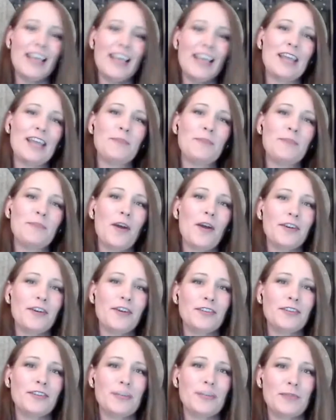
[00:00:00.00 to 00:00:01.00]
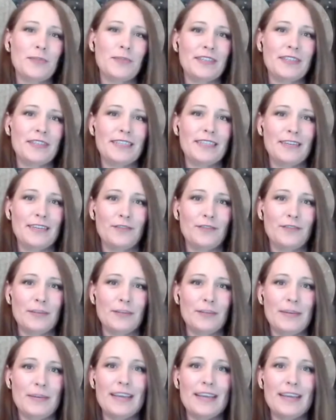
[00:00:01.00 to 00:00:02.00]
in partnership with the City of
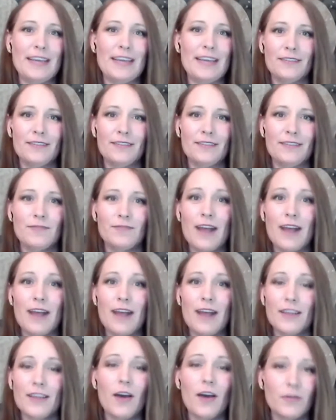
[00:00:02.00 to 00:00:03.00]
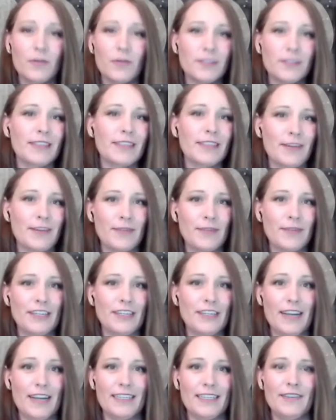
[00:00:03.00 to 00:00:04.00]
Richmond Hill, RASC hosts
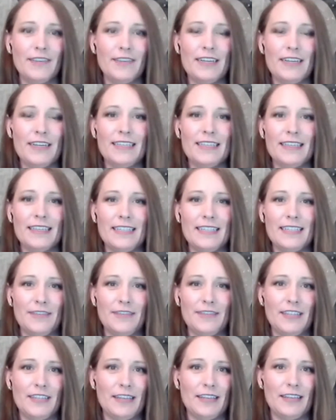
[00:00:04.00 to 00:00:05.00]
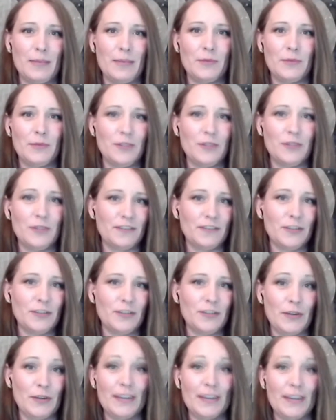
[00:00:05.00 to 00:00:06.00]
outreach activities at the David Dunlap
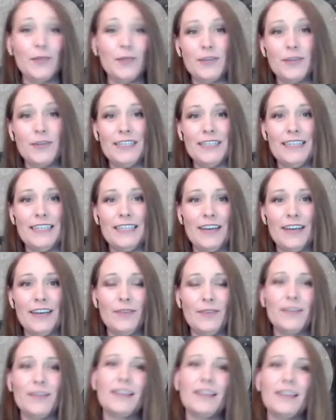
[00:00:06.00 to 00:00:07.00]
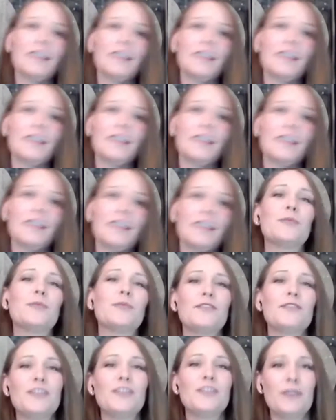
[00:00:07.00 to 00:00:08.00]
Observatory, or DDO. The
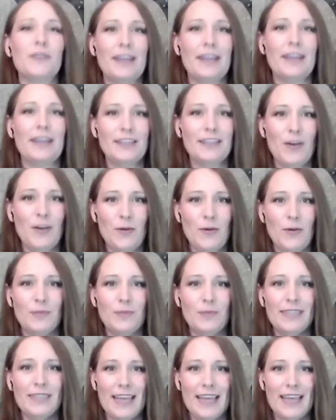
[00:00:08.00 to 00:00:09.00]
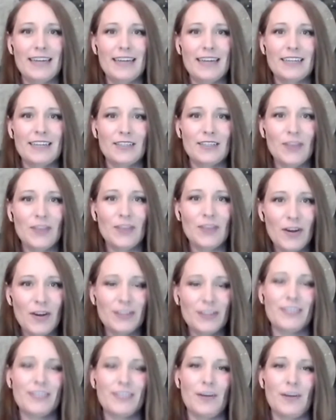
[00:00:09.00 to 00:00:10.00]
observatory is home to Canada's
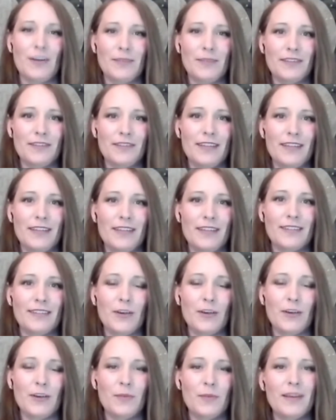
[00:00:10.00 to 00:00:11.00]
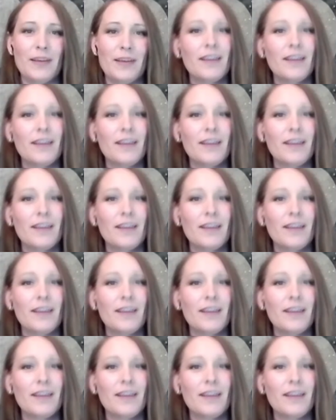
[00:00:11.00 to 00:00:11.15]
largest optical telescope.